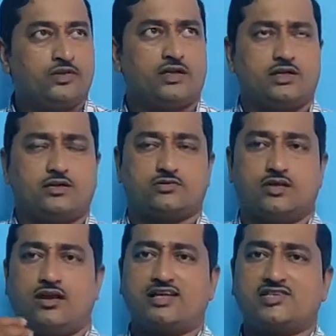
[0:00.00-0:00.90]
Anyhow, the
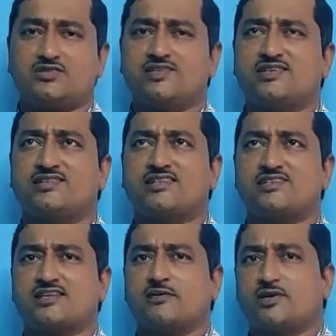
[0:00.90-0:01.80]
last one is
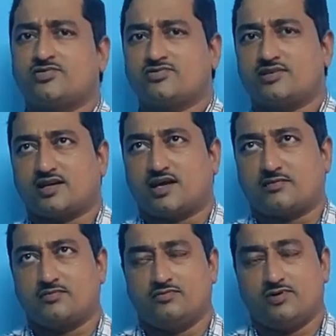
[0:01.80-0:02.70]
exclamatory type,
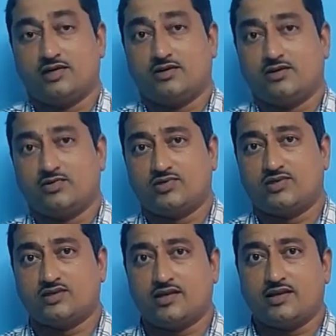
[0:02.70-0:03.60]
where you see
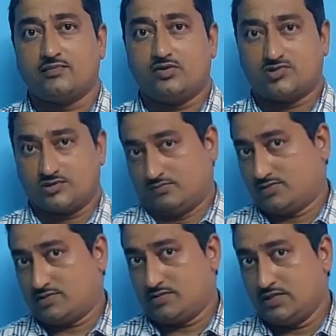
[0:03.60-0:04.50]
sudden
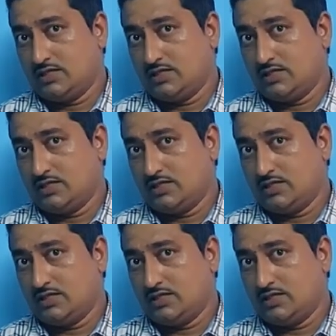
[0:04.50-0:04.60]
emotions.